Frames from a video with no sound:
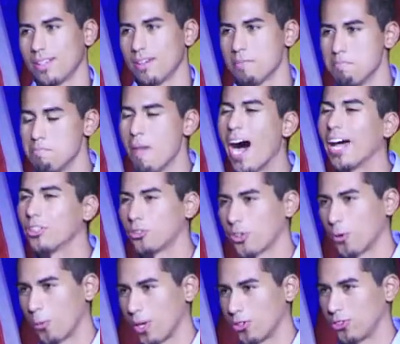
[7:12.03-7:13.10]
My
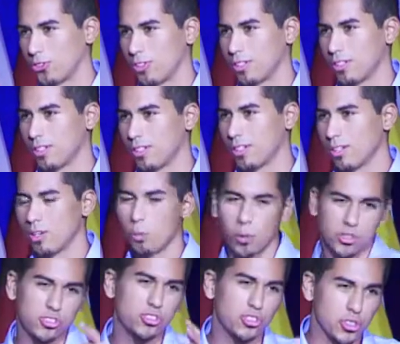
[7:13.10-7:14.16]
generation
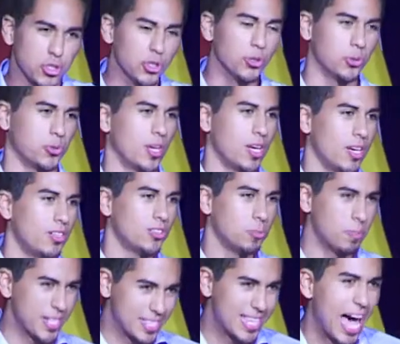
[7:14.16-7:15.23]
wants you to
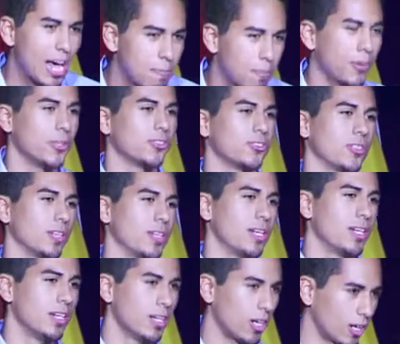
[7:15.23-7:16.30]
be that person
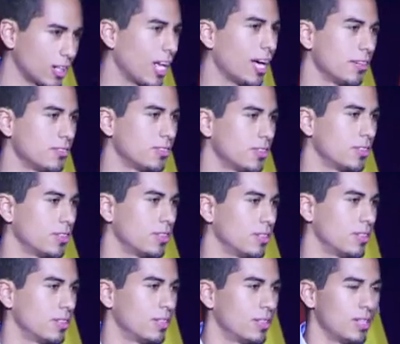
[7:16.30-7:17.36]
in our lives.
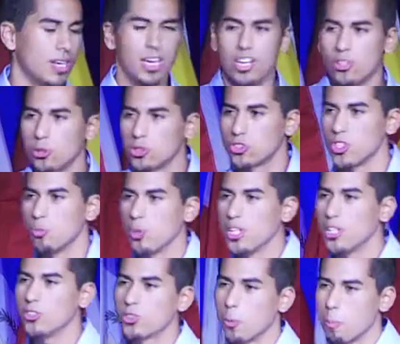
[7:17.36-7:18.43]
You see, we
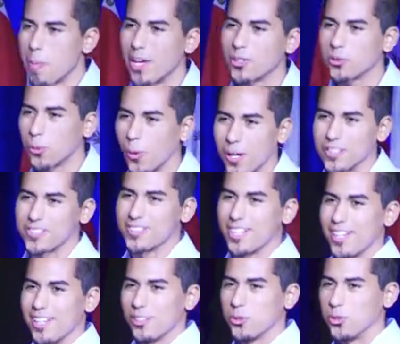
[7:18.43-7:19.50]
need you to mentor us,
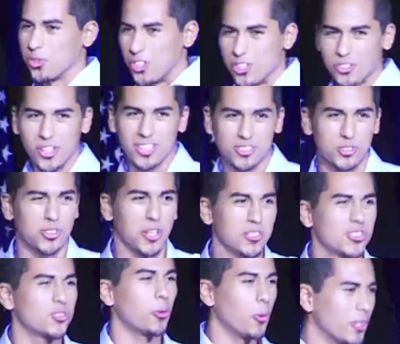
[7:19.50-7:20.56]
to teach us, to tell
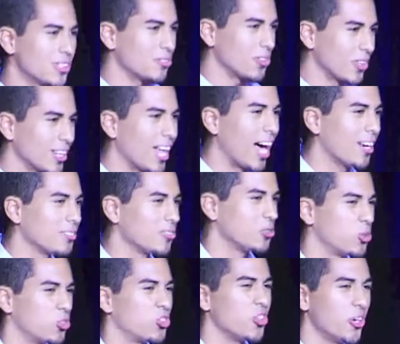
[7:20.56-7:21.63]
us stories of your lives, and
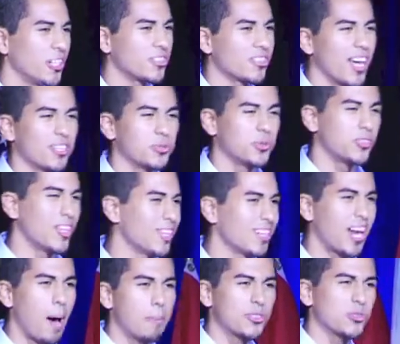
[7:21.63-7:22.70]
to cheer us on as we take
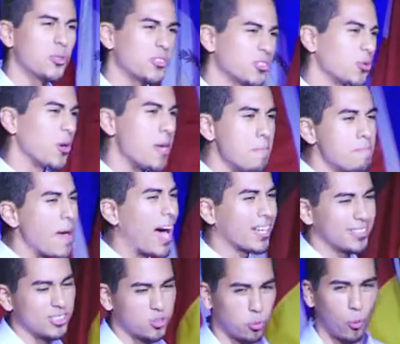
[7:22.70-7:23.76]
on opportunities to impact
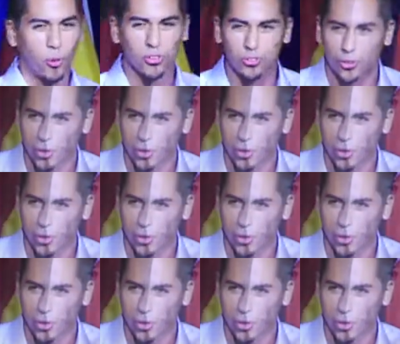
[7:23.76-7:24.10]
this world for